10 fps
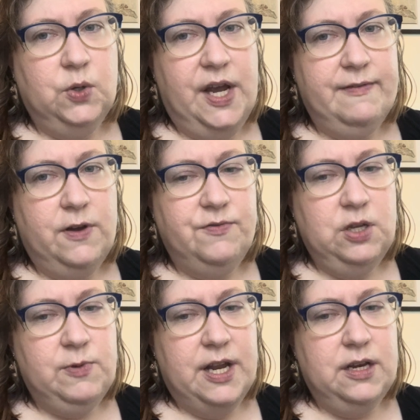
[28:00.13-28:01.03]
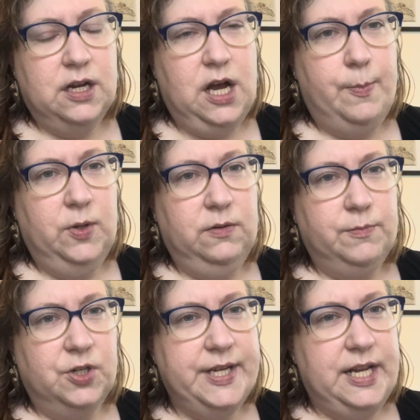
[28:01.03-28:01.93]
I've only read a couple
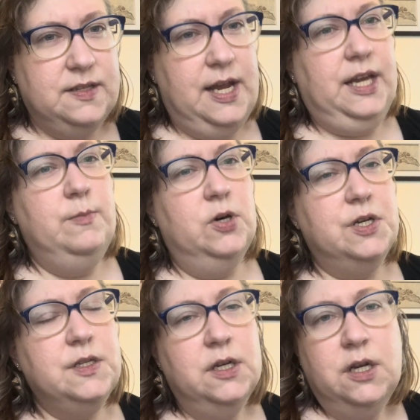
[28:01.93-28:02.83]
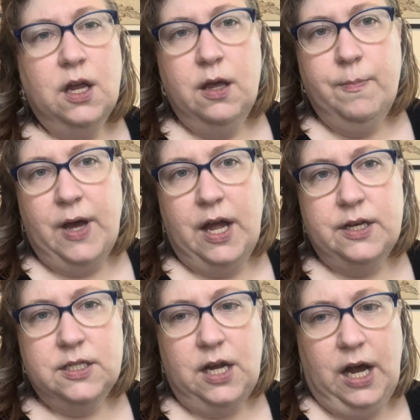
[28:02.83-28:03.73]
Mercedes Lackey books,
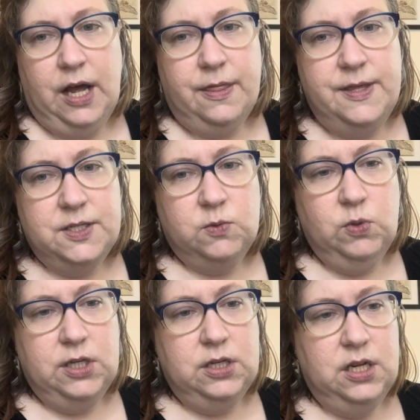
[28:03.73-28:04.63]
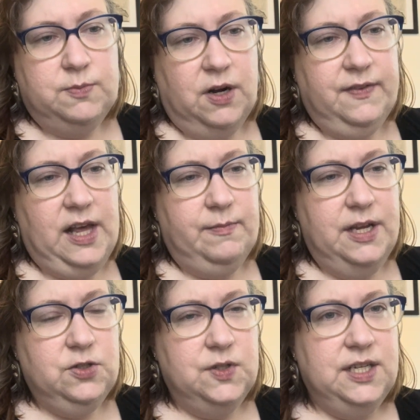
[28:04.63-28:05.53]
but this one is part of the
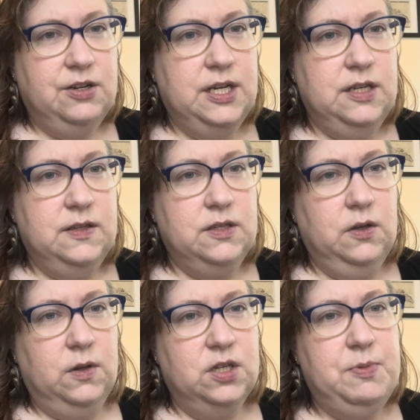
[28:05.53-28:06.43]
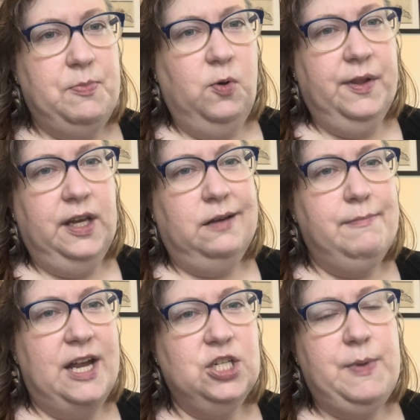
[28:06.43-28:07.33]
Elemental series. So there's people with like
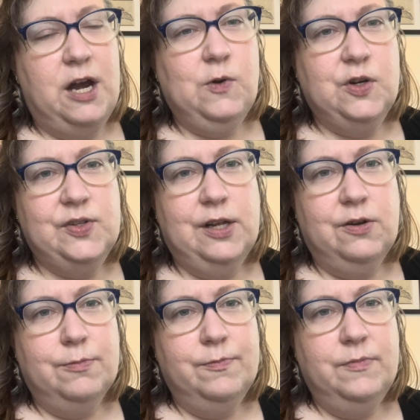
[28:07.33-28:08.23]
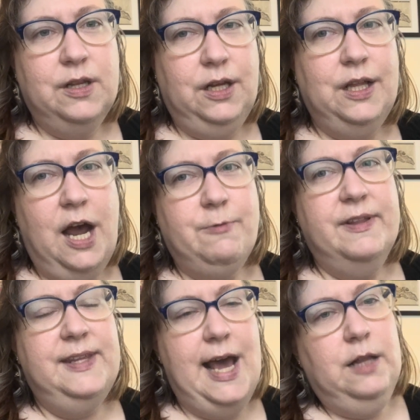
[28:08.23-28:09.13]
magic powers that are aligned
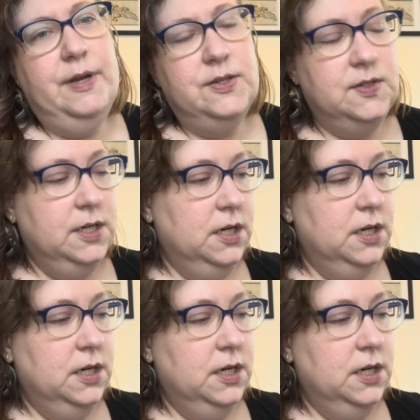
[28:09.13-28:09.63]
with the elements.